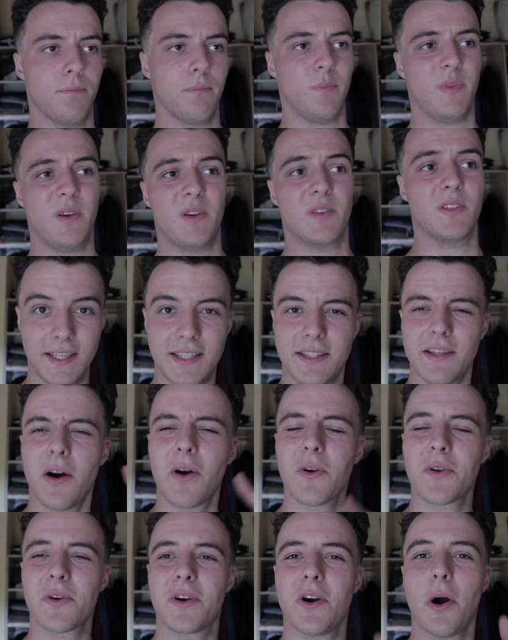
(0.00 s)
because it
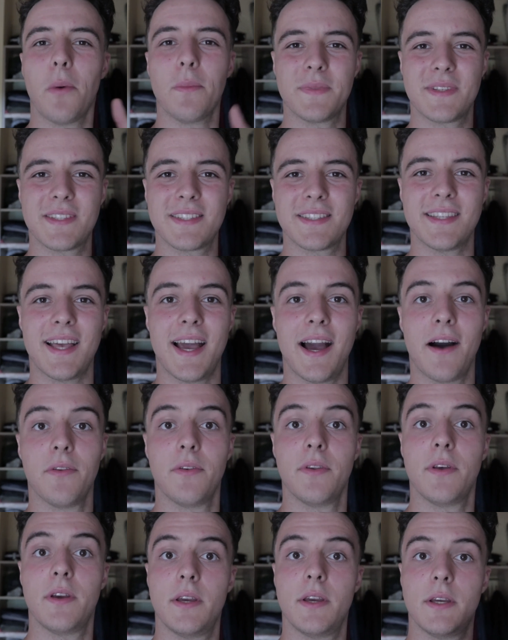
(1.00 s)
all comes down
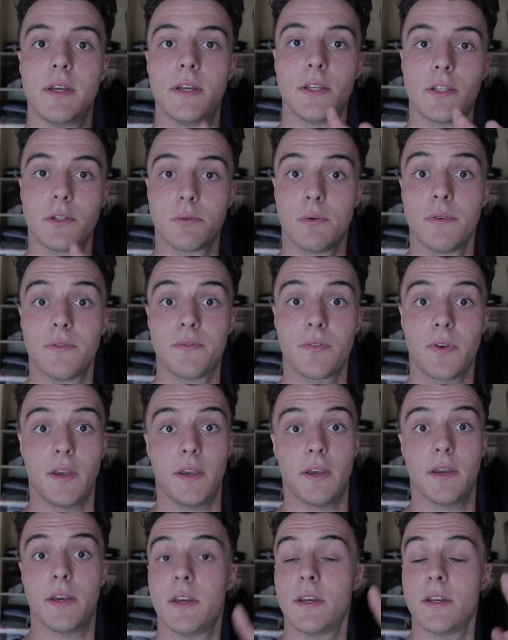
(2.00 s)
to one thing,